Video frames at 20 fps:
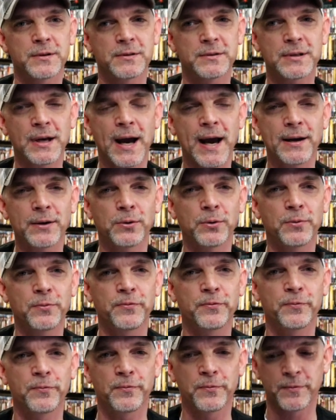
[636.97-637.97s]
title
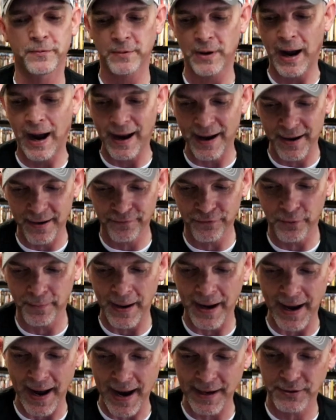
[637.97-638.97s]
for
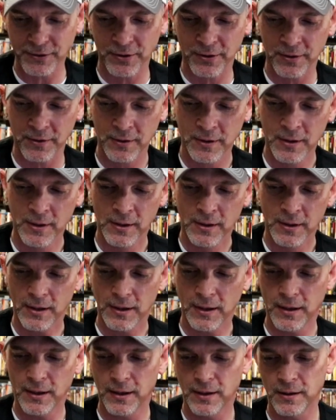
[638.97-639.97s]
my actor
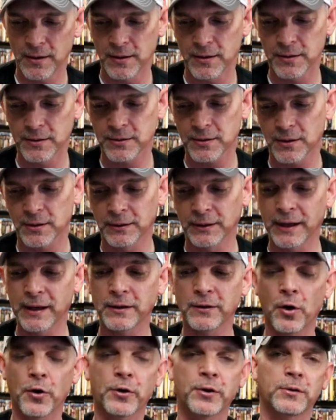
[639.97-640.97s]
is
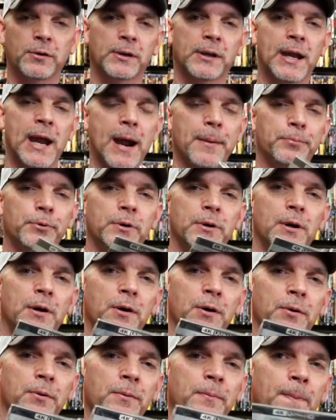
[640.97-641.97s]
Leonardo
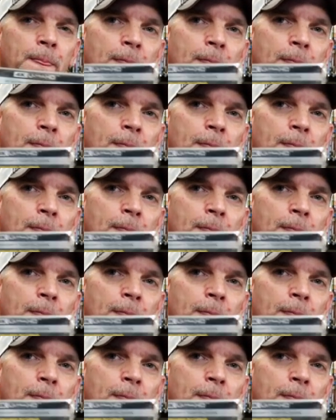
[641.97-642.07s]
DiCaprio.